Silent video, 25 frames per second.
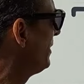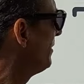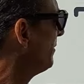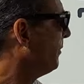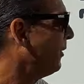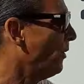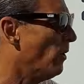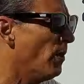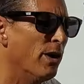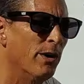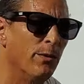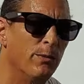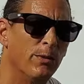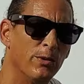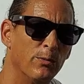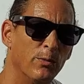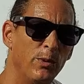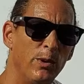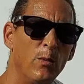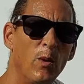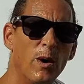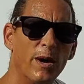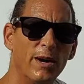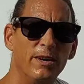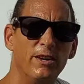the board was we
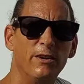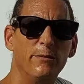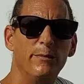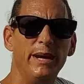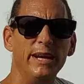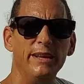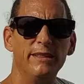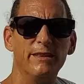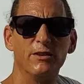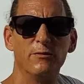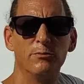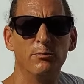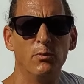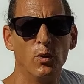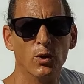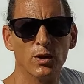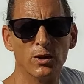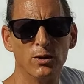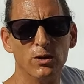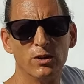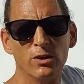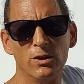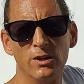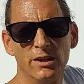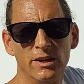wanted to make this board
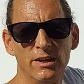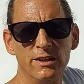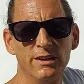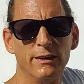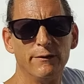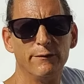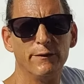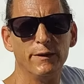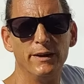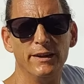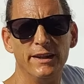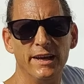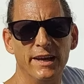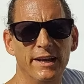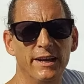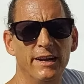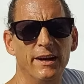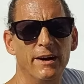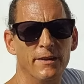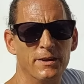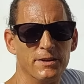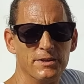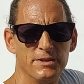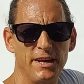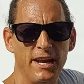look a little different than
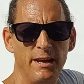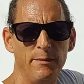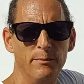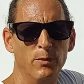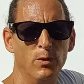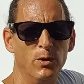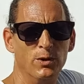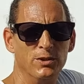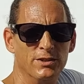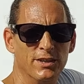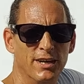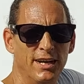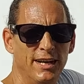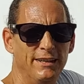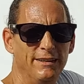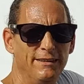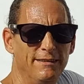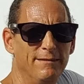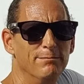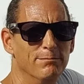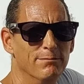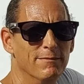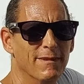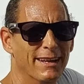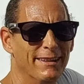other skateboards, and I
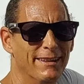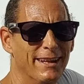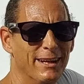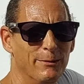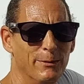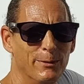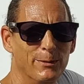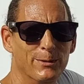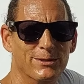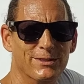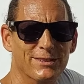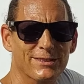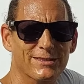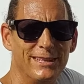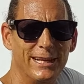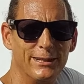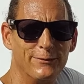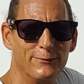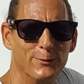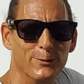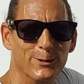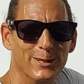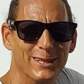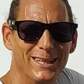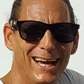think we were
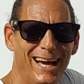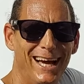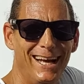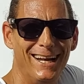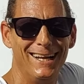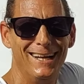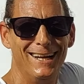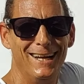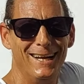successful with that.